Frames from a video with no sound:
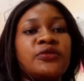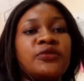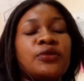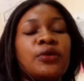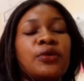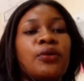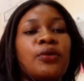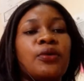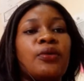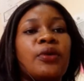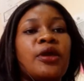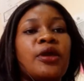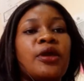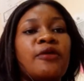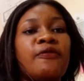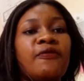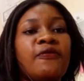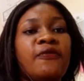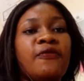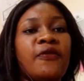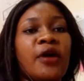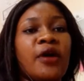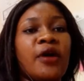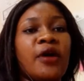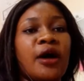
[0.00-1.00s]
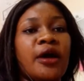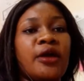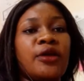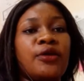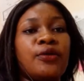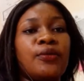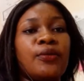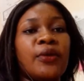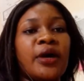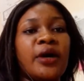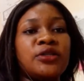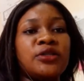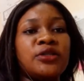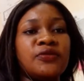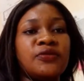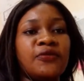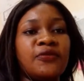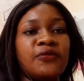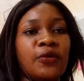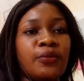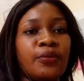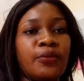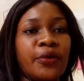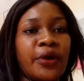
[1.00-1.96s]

So if you want to fall